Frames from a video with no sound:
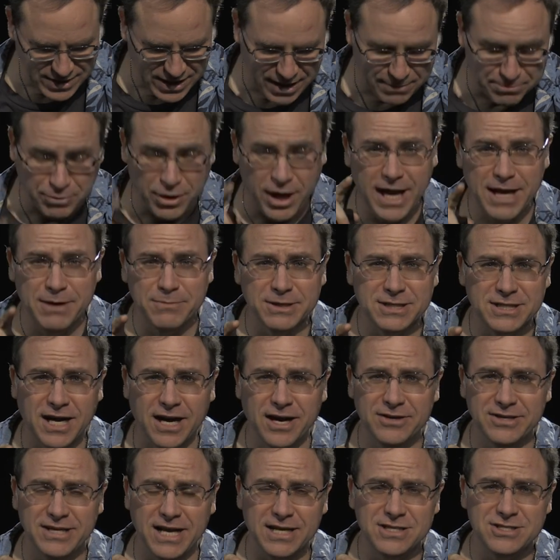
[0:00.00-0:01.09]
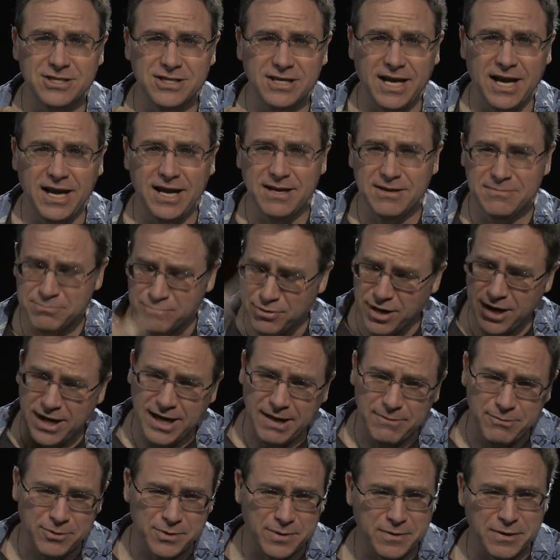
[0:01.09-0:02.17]
Brian retired yesterday. Brian,
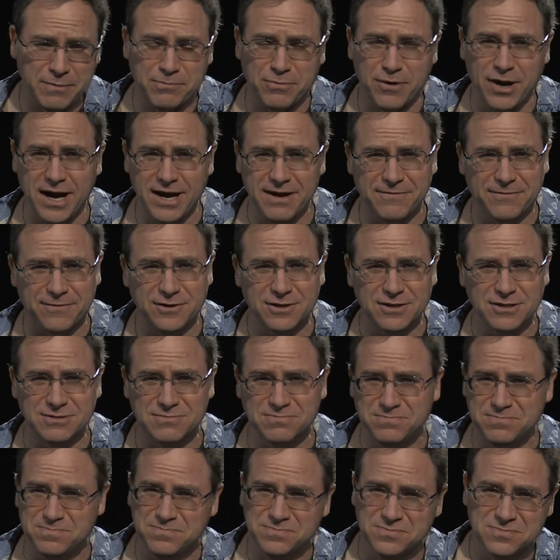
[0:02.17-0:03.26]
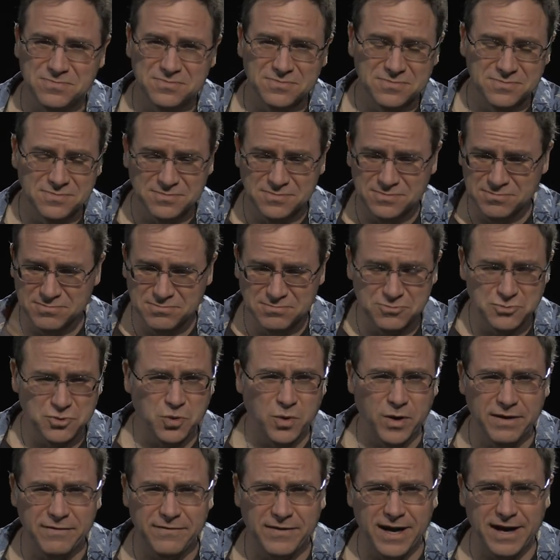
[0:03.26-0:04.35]
I've worked with Brian for
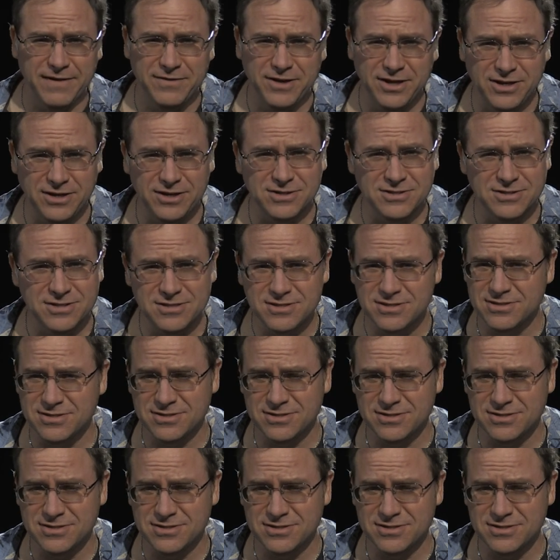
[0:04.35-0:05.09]
25 years.